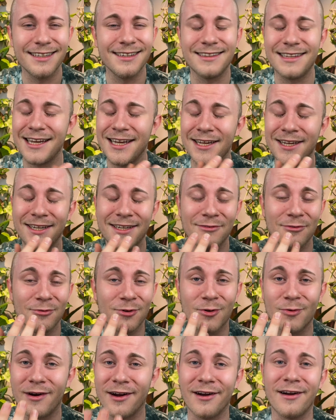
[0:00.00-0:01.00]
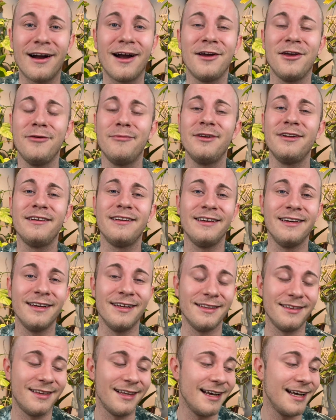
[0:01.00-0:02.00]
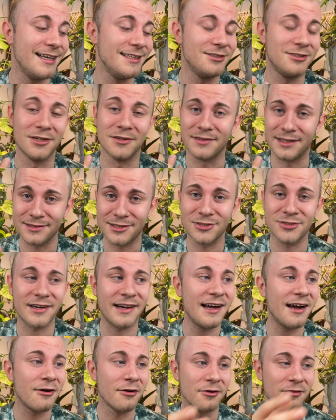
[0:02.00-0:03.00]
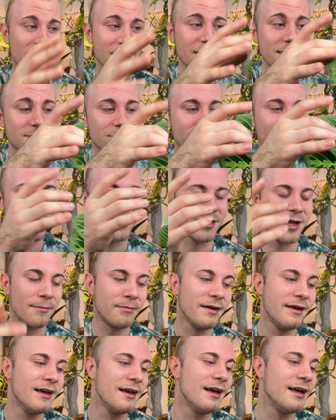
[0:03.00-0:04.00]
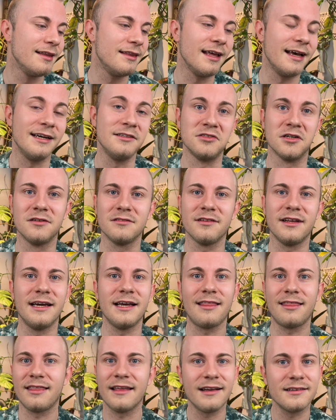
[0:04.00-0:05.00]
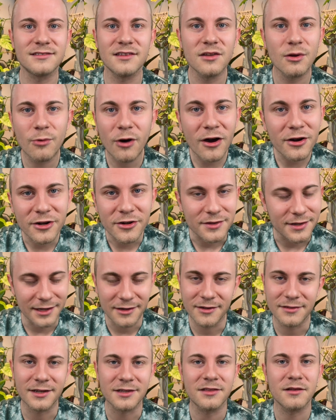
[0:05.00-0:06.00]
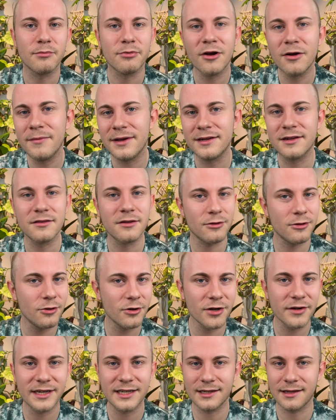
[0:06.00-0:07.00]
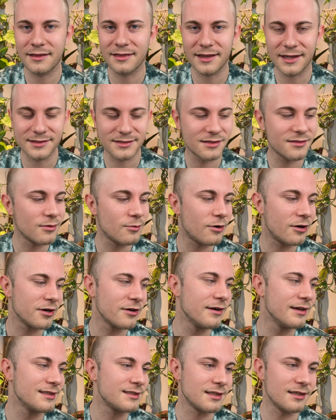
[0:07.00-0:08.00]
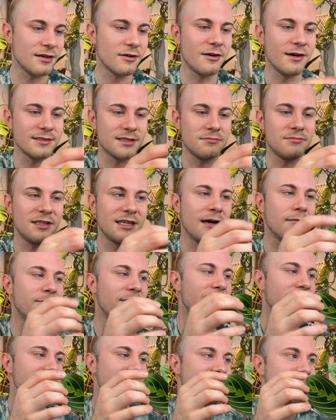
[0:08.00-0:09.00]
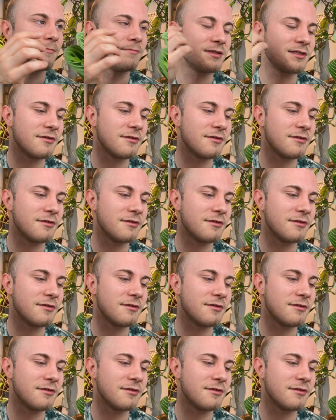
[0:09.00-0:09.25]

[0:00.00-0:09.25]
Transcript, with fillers: They require high humidity. They don't like to dry out or their leaves will curl up. They don't like things in the water. They don't like the bromine and the chlorine and things in the water. It's gonna cause them to get brown tips.